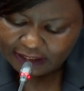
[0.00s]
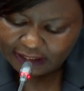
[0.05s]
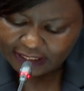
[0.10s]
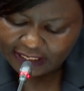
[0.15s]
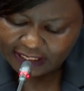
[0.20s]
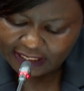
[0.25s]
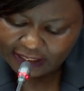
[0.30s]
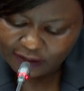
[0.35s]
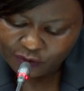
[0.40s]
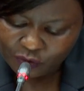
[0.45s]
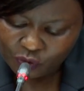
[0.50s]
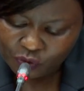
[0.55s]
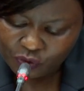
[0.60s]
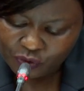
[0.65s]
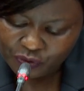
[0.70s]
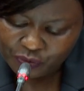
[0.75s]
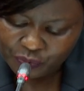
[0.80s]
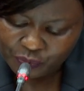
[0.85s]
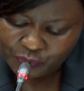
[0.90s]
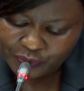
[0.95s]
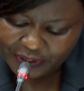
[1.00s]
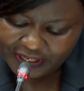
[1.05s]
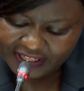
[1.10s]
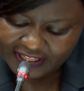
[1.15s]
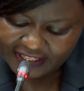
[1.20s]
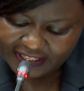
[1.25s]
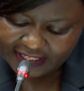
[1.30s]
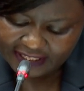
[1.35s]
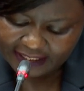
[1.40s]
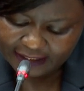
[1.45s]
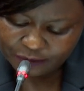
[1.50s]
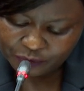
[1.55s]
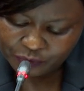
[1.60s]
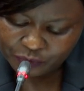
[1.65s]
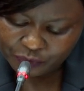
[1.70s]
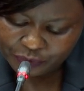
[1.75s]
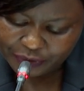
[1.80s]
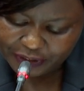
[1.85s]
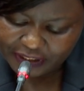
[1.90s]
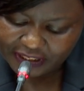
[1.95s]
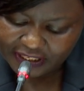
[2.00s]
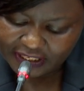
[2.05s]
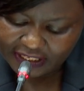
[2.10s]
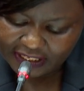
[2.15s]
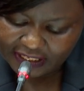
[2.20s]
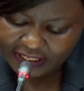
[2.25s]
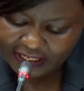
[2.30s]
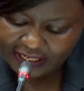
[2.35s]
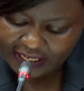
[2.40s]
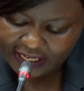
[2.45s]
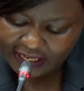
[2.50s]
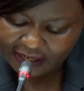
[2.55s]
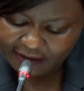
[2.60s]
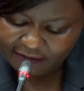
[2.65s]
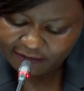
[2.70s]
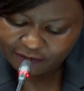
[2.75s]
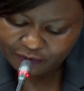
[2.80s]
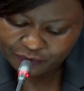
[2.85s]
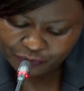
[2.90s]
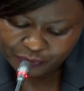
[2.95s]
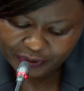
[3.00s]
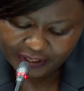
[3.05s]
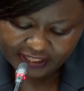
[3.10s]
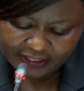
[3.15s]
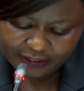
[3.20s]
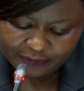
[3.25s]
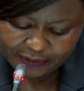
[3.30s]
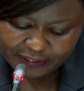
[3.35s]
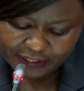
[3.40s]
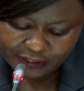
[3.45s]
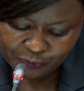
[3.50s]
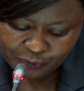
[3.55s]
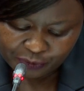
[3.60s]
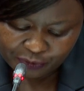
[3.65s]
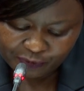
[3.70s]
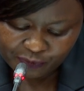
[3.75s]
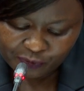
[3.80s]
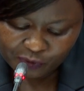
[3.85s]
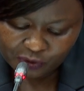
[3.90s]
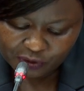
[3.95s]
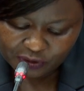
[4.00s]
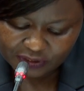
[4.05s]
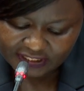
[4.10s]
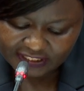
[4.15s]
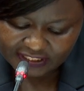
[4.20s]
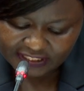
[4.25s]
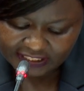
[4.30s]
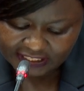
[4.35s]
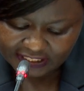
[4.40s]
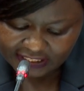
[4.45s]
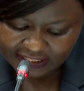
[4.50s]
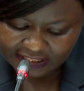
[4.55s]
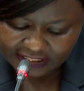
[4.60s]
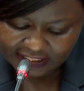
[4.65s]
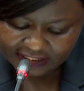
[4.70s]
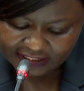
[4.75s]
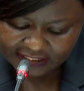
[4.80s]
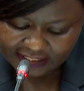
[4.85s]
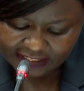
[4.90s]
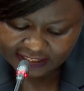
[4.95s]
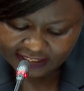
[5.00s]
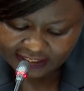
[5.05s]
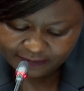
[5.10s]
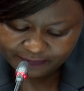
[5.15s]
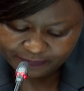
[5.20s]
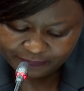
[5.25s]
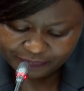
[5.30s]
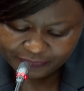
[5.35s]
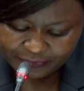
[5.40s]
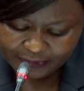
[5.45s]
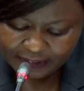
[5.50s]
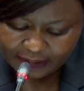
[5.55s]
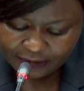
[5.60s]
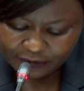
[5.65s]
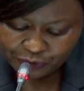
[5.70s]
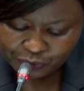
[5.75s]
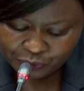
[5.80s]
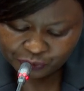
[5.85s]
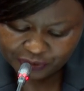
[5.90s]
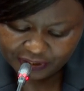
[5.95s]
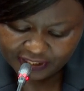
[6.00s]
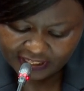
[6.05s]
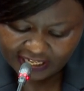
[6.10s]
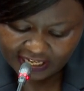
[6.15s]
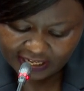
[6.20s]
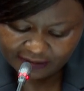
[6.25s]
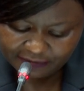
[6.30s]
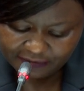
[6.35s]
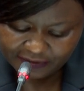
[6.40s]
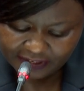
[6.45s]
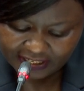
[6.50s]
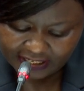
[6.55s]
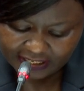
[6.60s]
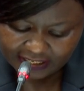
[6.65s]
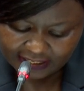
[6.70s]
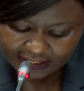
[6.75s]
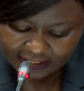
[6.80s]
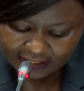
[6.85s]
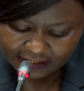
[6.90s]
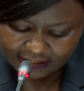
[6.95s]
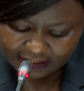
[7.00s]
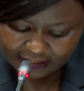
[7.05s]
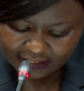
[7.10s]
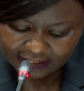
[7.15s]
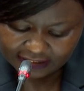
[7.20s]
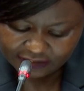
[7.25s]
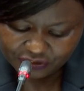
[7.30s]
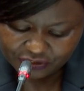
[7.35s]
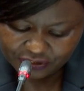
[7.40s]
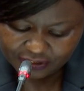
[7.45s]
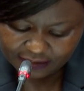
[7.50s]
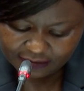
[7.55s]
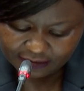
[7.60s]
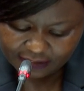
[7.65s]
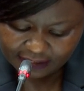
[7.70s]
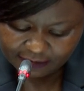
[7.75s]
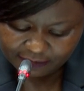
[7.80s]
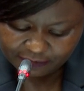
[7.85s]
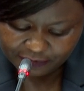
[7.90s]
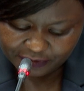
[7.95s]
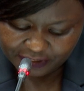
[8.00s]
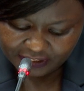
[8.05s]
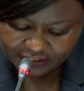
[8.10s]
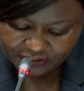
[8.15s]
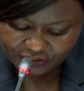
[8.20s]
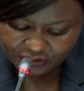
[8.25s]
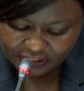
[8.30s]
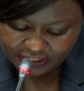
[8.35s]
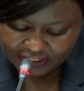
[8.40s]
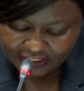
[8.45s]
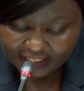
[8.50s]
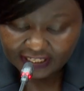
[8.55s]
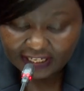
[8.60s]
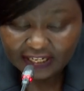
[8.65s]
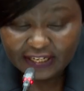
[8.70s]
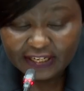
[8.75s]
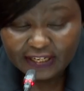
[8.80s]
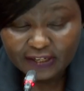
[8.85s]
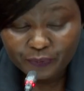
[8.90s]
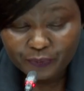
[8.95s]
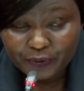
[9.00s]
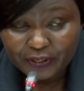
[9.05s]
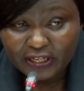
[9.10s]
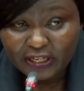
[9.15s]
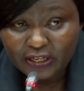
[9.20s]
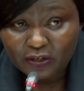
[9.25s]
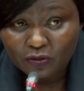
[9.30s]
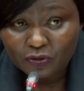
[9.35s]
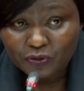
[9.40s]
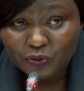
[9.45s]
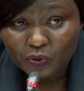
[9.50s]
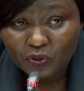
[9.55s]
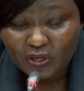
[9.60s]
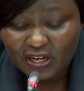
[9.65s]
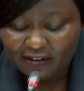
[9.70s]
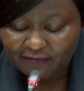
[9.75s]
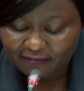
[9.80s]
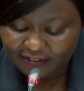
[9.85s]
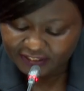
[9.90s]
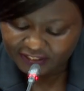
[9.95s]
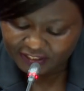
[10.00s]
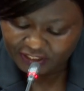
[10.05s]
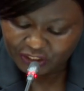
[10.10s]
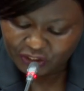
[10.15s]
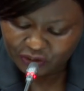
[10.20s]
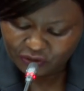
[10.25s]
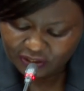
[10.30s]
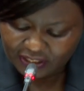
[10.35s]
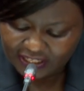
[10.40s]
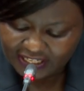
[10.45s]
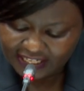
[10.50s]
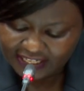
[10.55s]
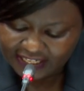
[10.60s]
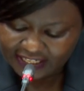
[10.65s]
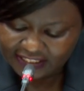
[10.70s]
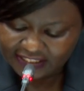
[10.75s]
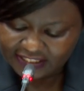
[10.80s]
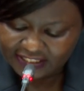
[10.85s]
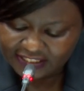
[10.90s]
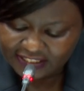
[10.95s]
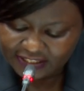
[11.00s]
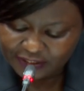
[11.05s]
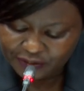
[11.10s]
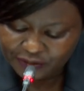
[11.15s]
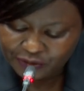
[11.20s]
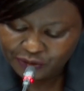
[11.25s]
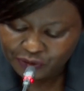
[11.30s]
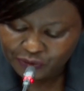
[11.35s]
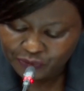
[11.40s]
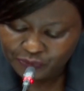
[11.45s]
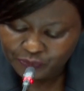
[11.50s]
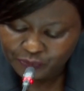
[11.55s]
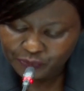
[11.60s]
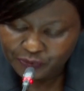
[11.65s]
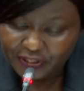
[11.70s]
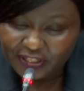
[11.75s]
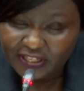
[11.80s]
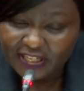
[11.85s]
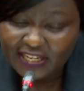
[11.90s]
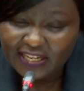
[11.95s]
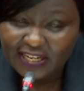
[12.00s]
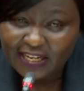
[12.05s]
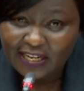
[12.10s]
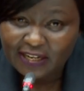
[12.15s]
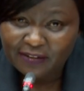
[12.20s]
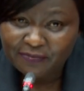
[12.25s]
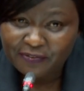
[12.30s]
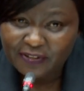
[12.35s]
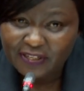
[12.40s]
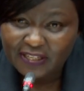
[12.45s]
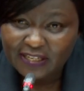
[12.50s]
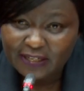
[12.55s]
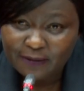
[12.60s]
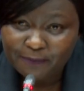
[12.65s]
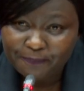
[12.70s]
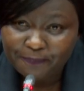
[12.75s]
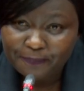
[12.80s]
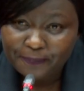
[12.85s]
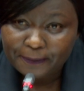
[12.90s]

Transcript: on whether we can have, whether we foresee that the through the African free trade area, we can also have a single currency within Africa.